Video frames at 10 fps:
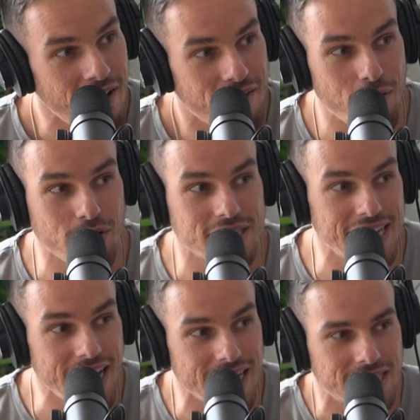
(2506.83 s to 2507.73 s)
They were
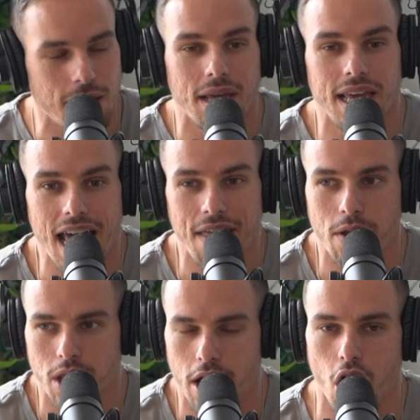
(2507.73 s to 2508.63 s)
sending it to me, and they
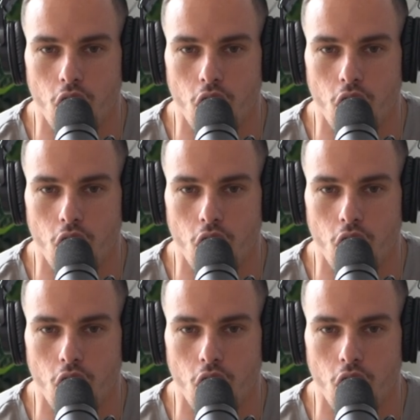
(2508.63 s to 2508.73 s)
were like,